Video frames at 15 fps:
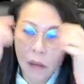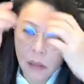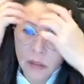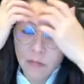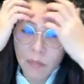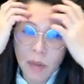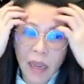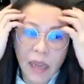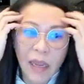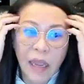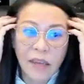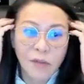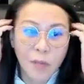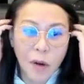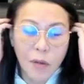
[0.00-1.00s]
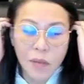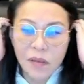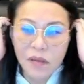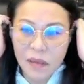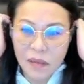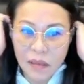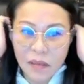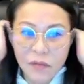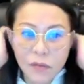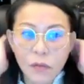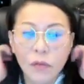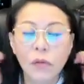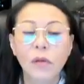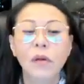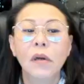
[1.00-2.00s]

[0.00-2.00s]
if my experiment successful